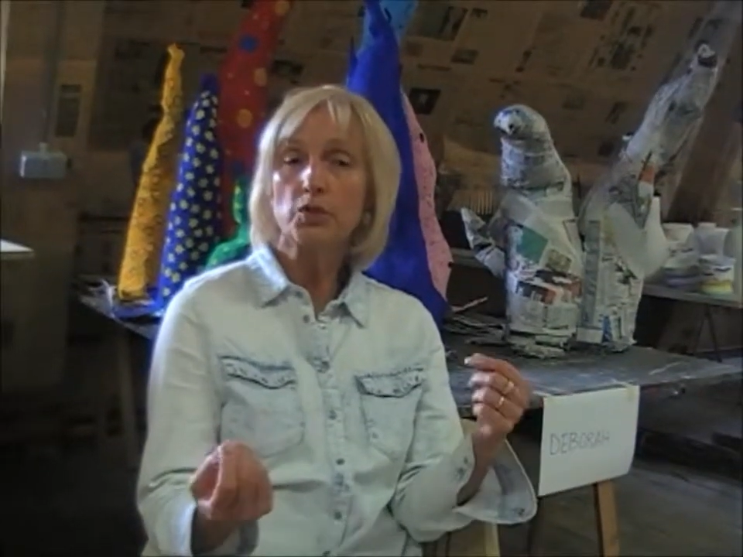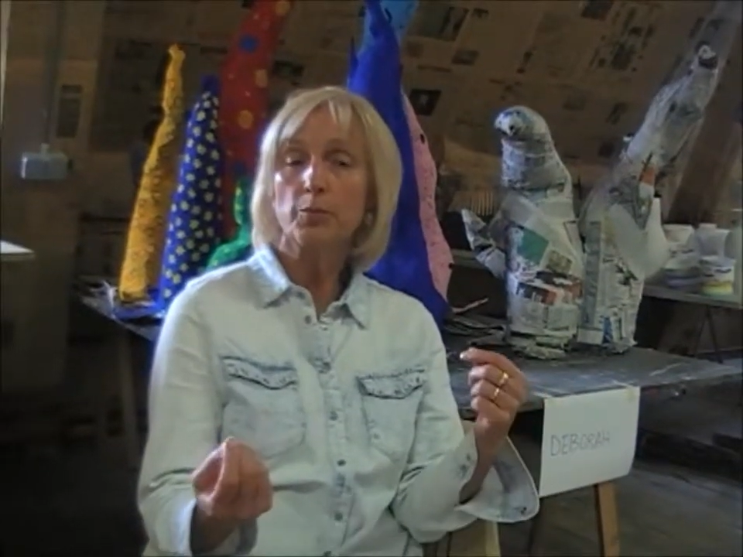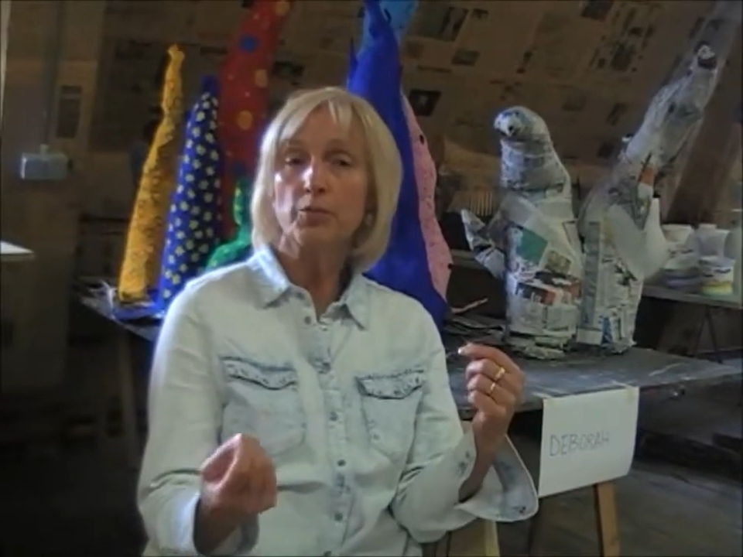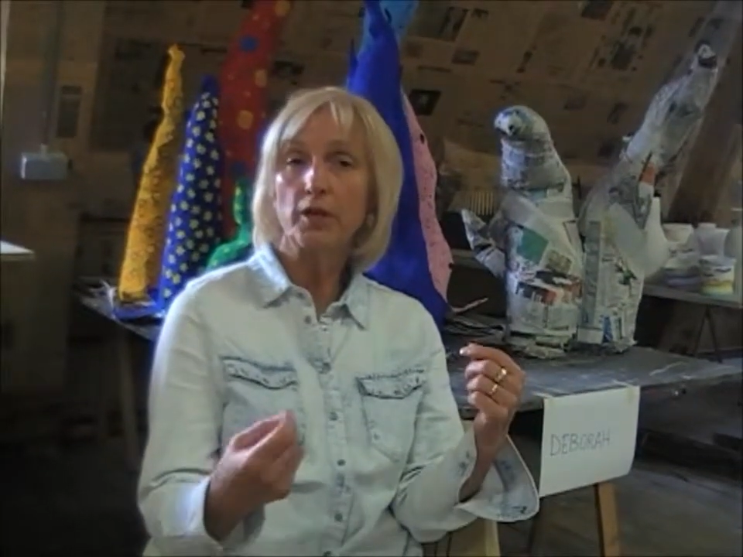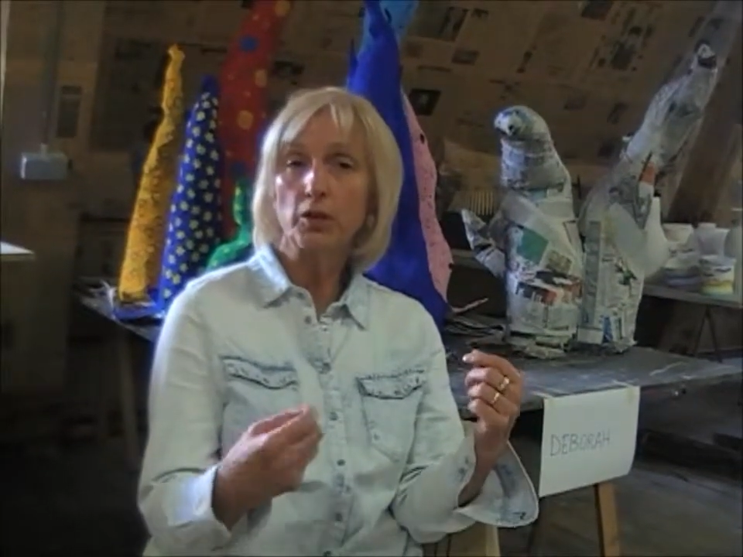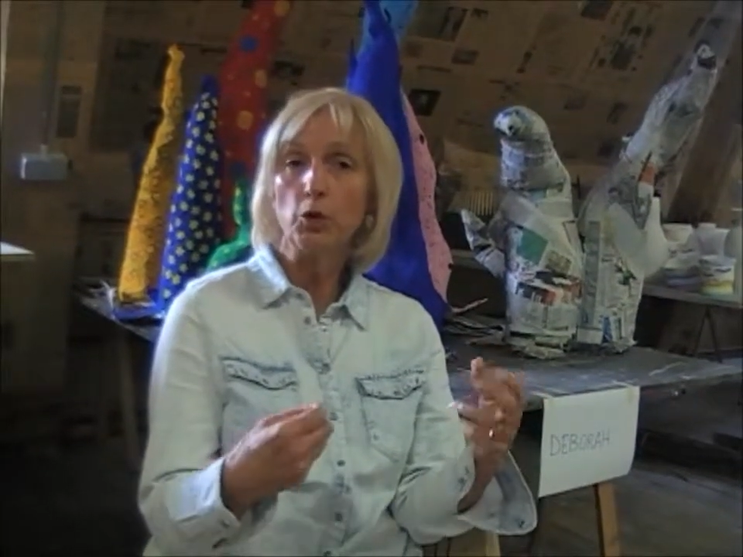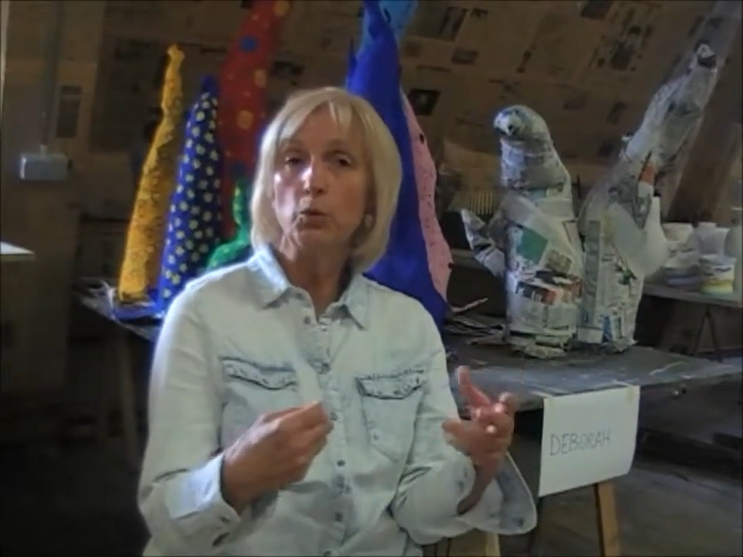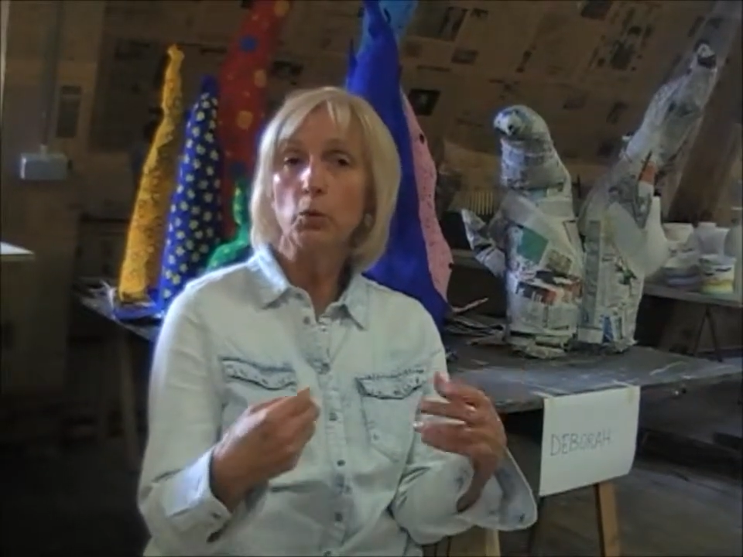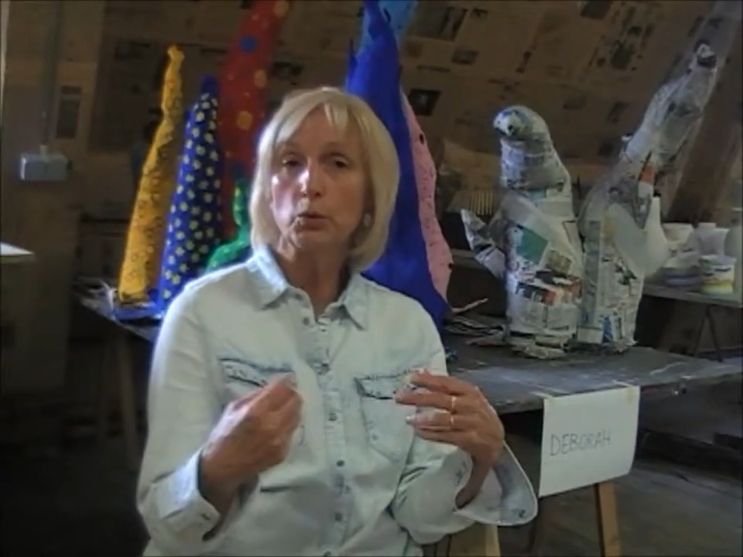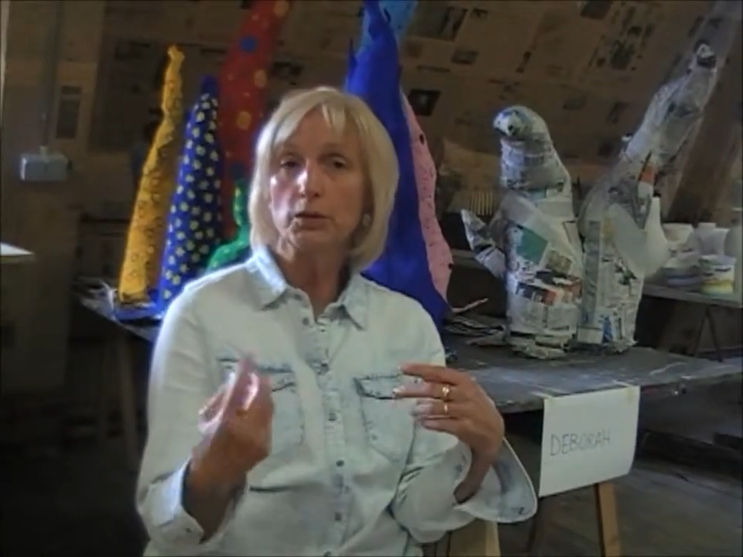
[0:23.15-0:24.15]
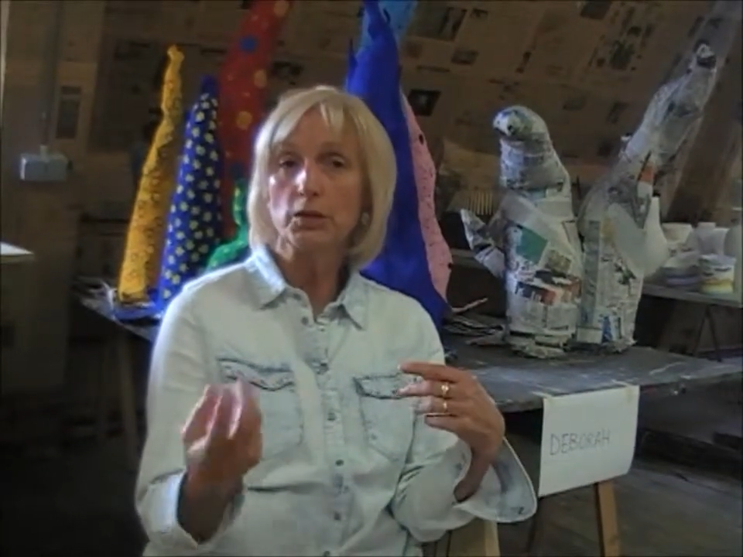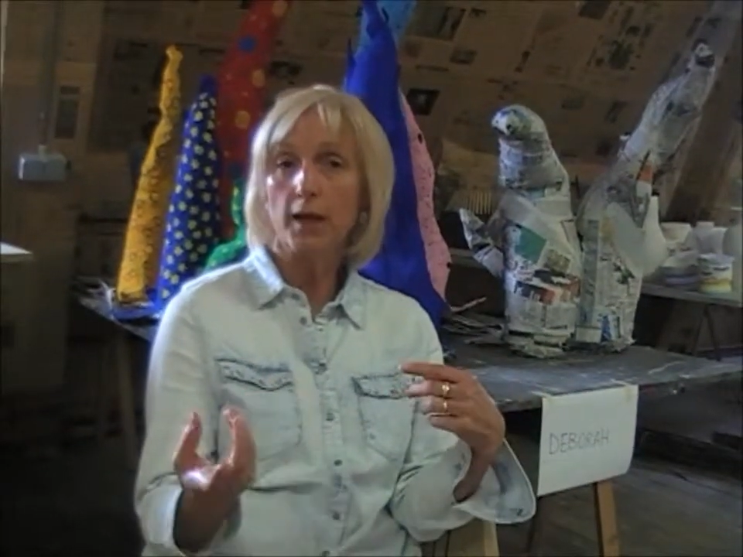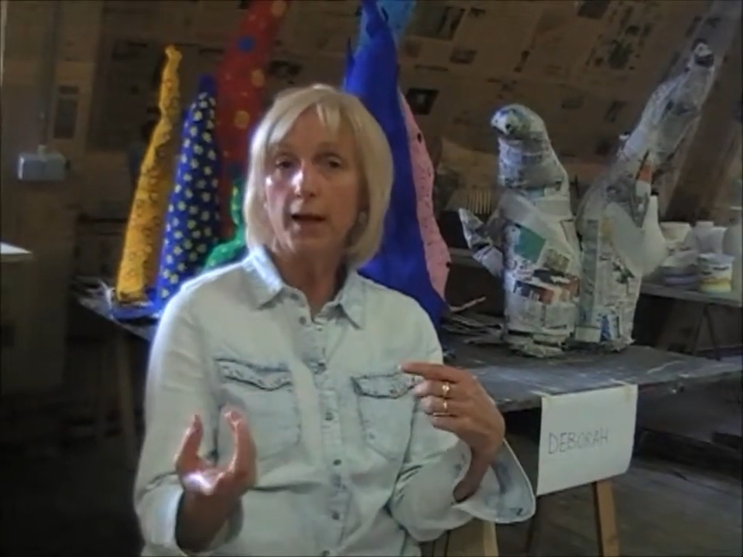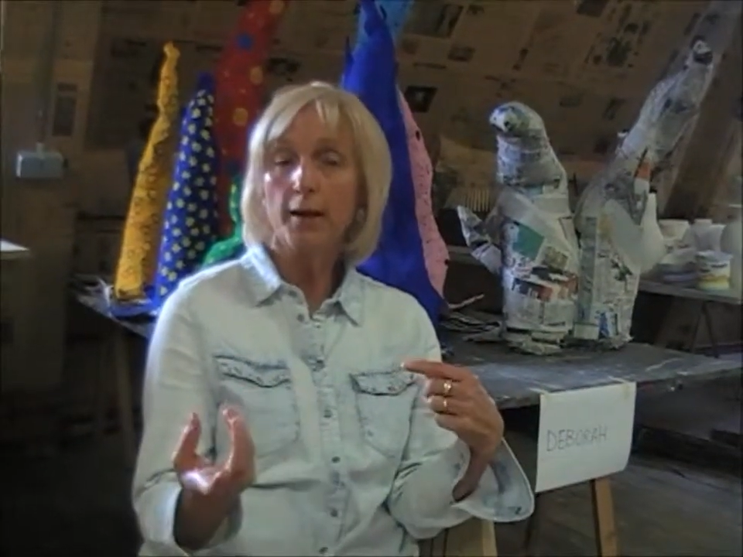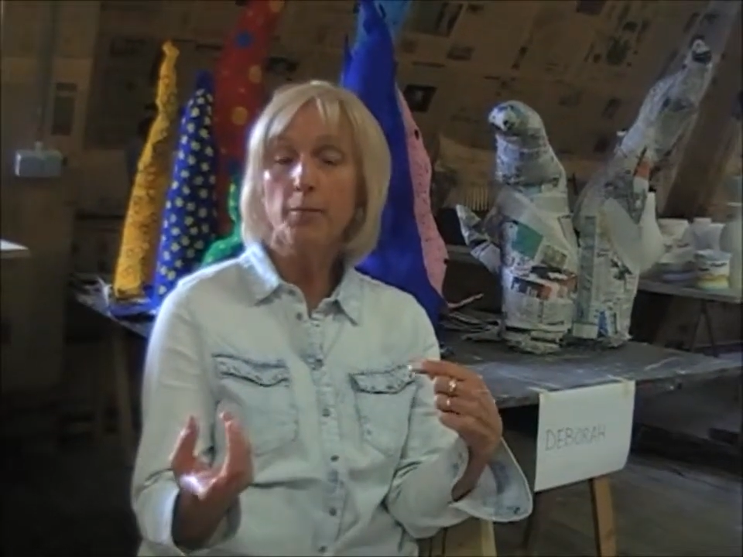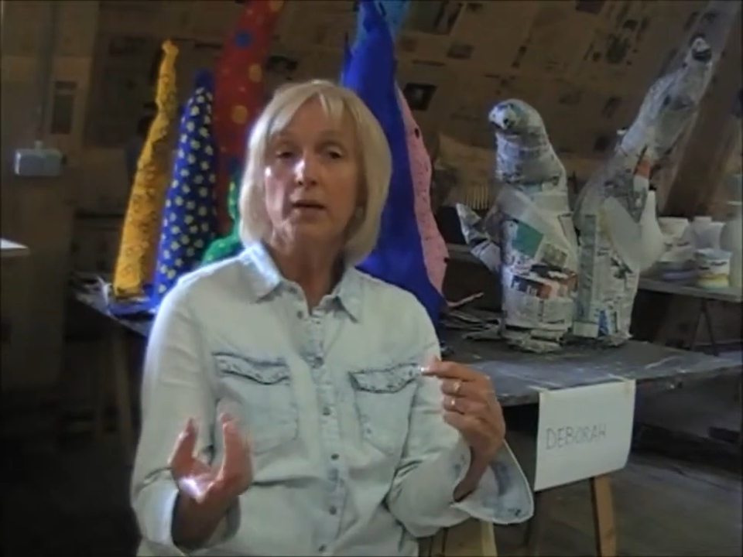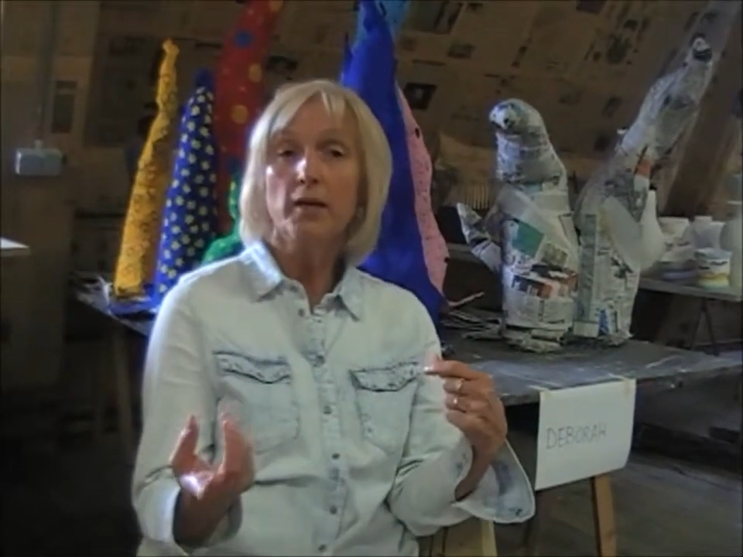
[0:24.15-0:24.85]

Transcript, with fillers: something new all the time,